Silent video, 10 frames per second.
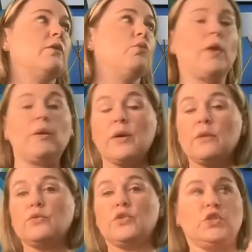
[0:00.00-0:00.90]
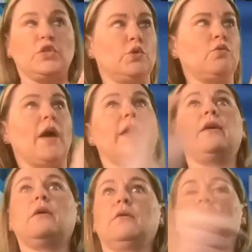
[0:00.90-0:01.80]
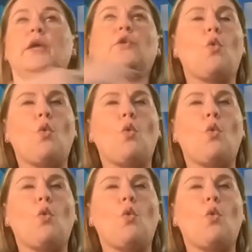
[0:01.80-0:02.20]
we would do like an